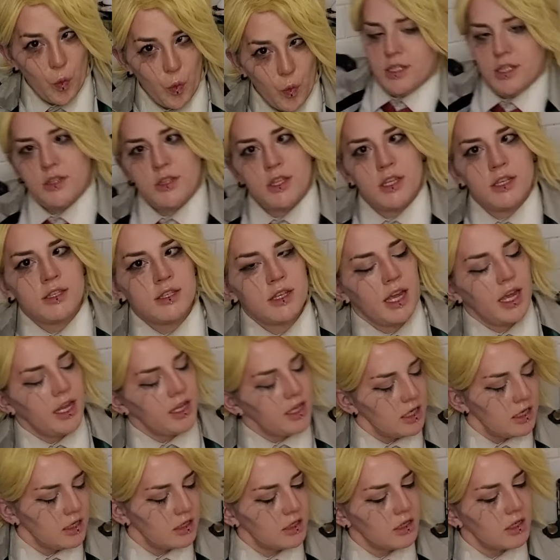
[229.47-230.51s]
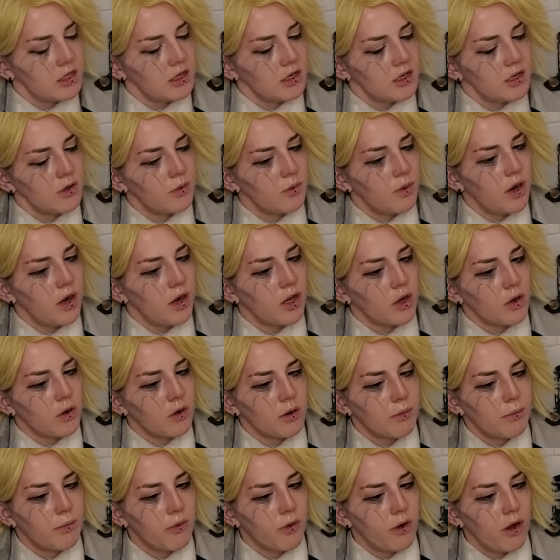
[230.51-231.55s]
Do you think Tanya's still going to want to go
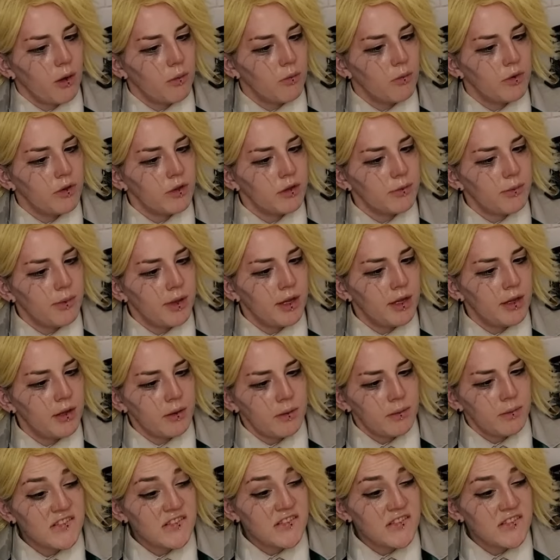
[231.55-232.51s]
to prom with me?